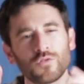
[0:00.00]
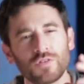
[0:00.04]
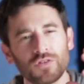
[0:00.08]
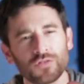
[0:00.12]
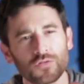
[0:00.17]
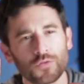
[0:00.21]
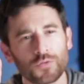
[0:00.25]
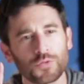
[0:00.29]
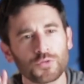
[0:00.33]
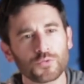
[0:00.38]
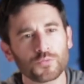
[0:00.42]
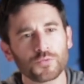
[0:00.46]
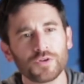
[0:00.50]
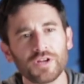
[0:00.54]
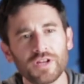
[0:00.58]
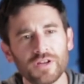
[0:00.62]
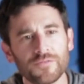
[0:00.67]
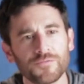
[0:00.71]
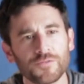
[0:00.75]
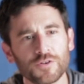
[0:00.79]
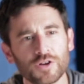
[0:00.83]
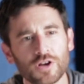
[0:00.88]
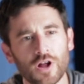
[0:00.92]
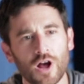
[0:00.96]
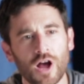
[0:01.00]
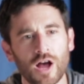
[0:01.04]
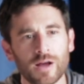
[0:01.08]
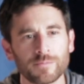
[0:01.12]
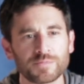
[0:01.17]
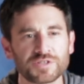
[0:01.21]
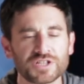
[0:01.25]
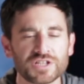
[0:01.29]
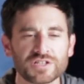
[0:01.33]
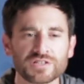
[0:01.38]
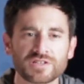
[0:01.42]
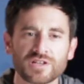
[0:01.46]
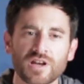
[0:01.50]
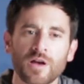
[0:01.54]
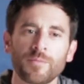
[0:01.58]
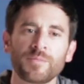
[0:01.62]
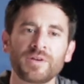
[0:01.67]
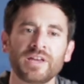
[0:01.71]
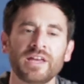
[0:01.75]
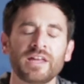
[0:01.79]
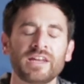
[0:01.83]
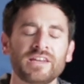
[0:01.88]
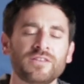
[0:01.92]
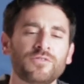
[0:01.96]
So these are 3 different options
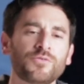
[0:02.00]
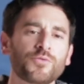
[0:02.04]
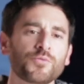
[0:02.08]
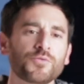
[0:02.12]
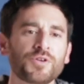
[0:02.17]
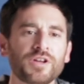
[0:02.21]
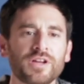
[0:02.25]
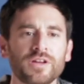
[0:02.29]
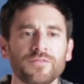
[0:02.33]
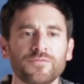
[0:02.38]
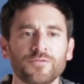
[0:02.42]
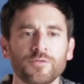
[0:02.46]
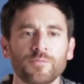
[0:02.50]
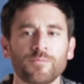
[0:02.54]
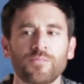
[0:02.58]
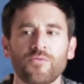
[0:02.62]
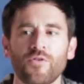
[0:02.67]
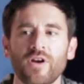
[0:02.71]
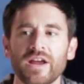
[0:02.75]
coming at 3 different